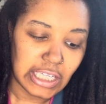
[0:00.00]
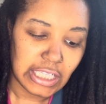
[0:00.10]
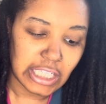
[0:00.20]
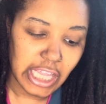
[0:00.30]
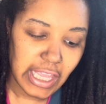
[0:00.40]

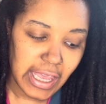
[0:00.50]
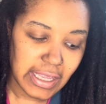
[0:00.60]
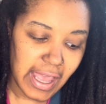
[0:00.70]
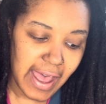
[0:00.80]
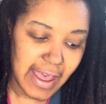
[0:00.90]
Looking at
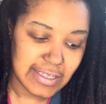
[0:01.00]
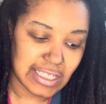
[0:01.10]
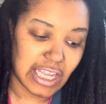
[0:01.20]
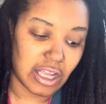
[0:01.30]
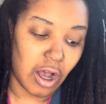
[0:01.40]
caste is
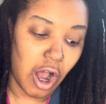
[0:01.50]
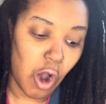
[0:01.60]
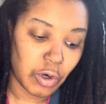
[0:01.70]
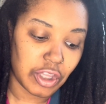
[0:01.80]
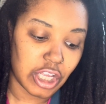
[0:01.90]
like
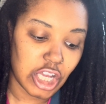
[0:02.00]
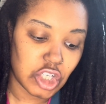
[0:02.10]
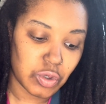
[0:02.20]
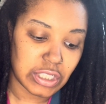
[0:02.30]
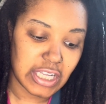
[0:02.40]
holding the
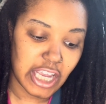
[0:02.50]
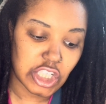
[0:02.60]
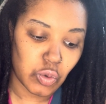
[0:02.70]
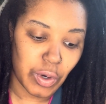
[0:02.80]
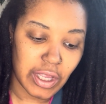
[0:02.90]
country's
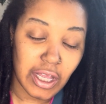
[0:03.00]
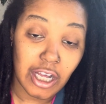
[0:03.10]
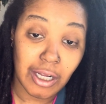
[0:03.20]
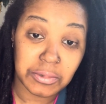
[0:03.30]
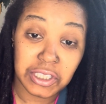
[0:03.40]
X-ray
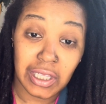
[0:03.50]
up to the